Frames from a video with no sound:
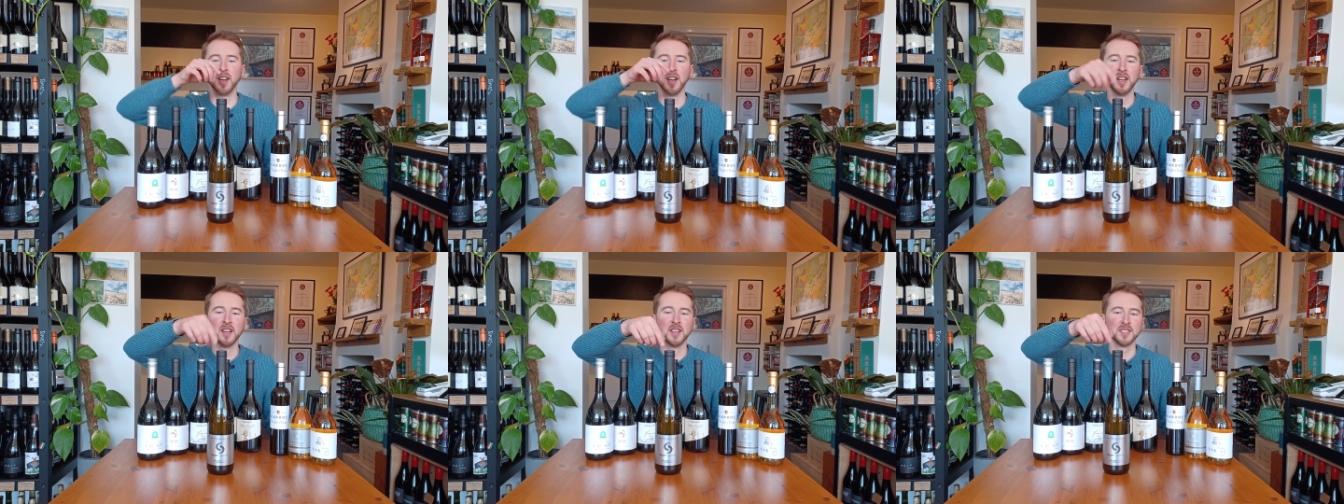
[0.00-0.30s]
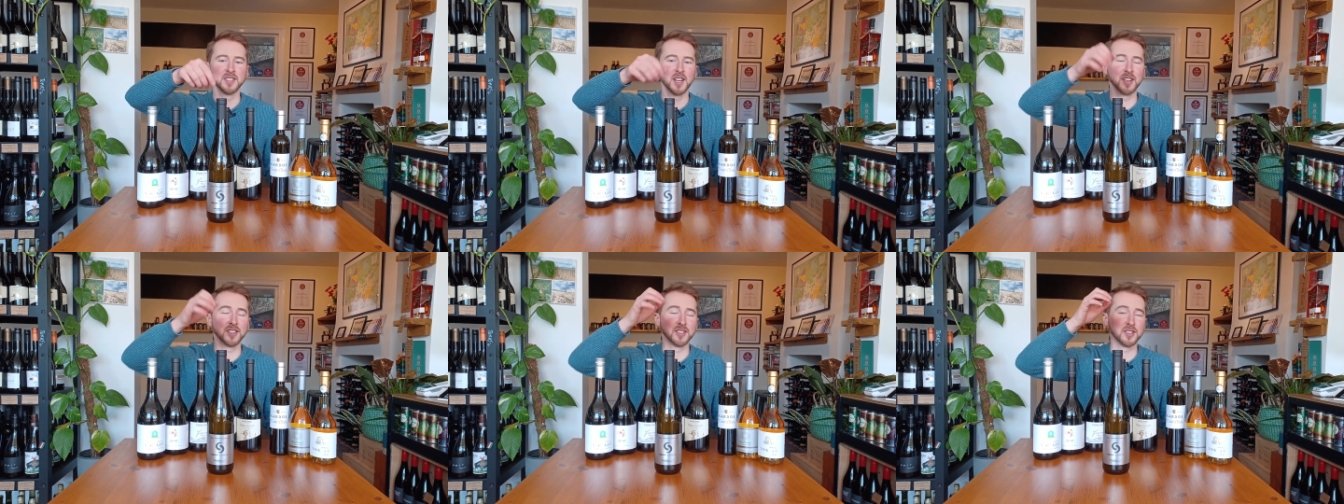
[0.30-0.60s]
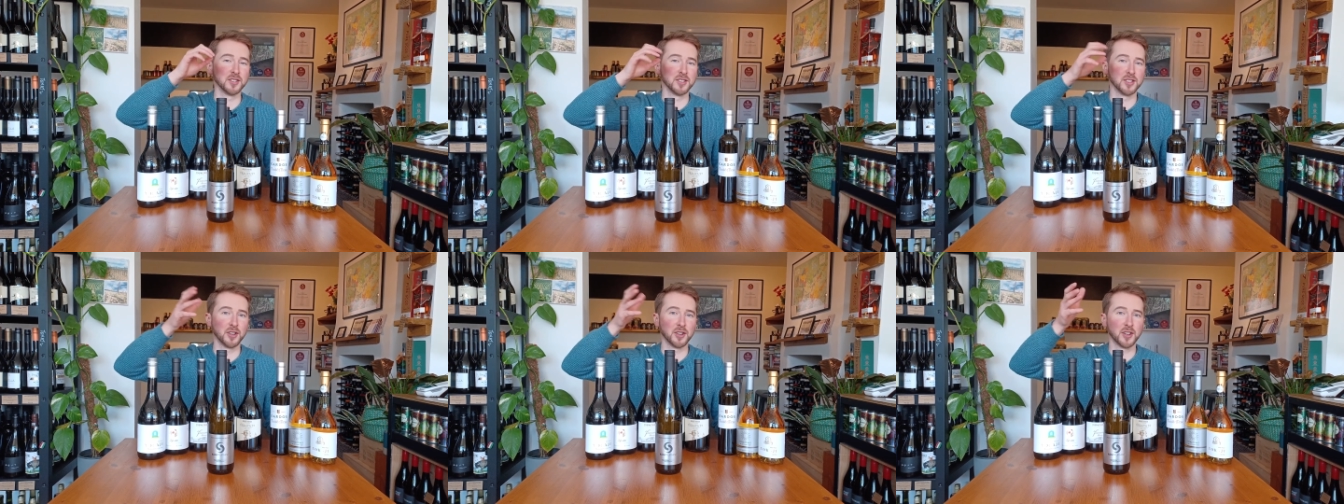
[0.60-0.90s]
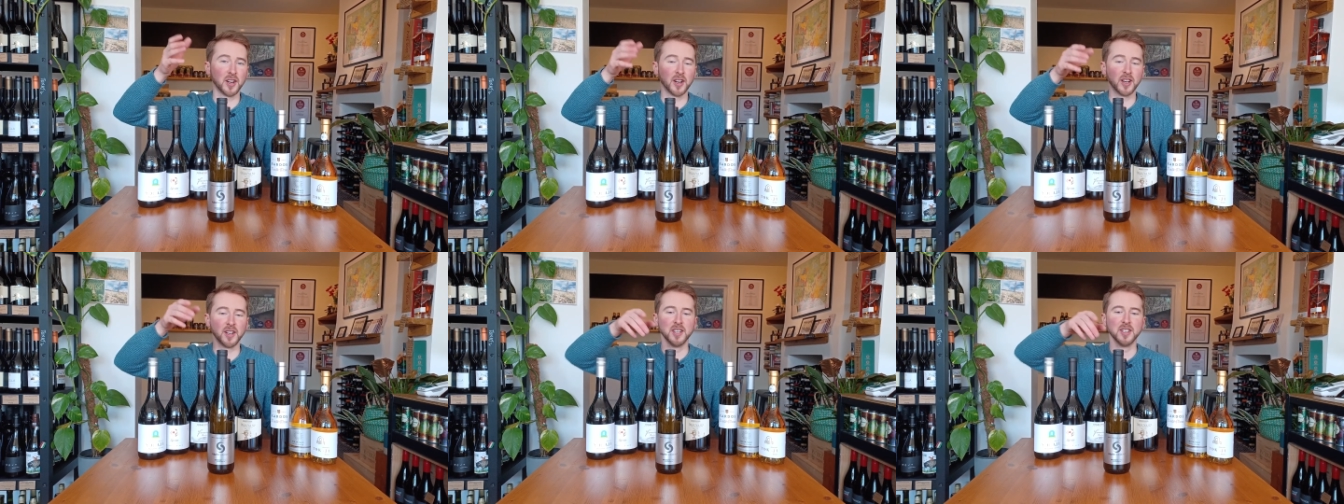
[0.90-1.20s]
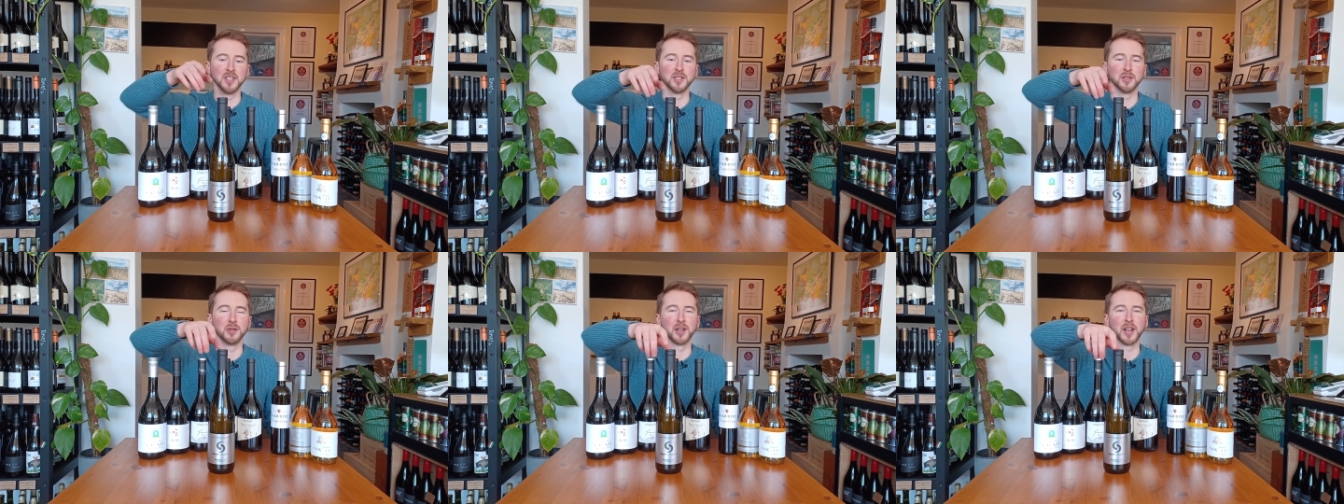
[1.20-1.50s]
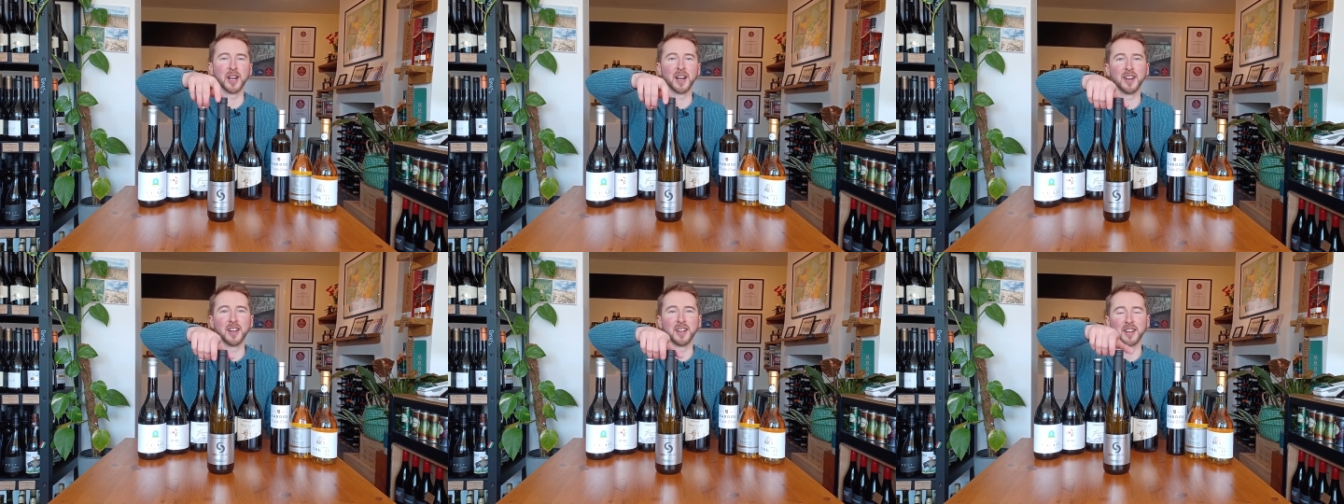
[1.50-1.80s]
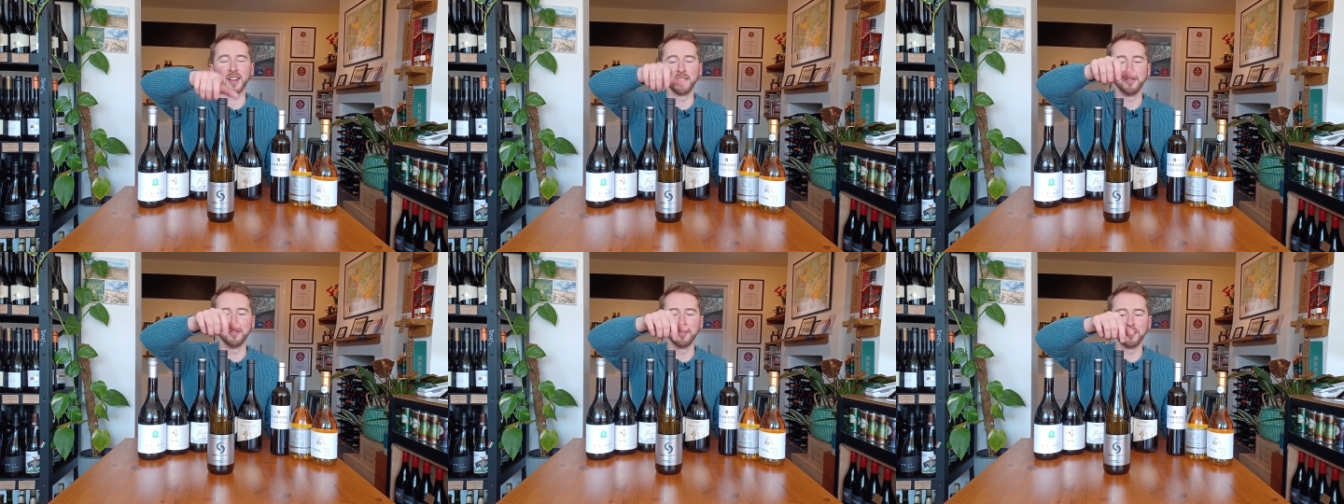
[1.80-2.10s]
Sanzon Tokaj is organic
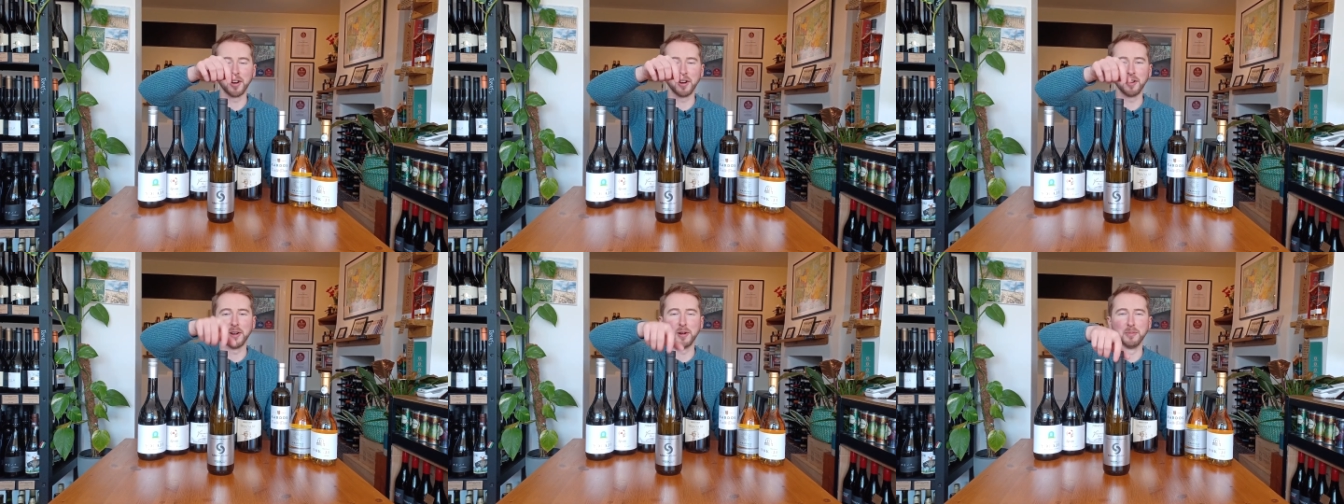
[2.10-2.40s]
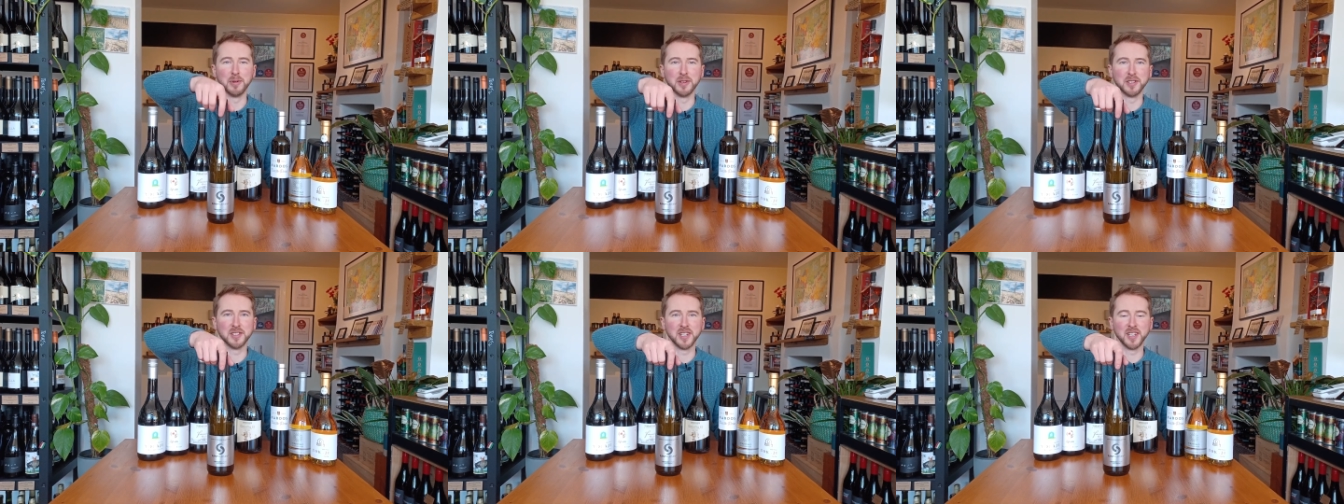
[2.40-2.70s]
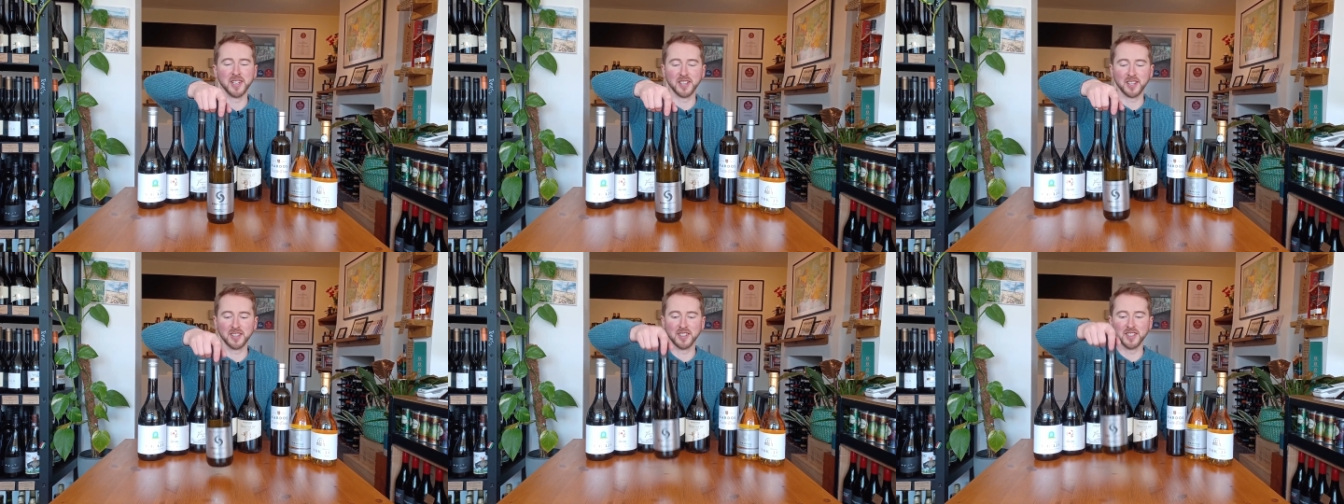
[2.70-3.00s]
and very boutique.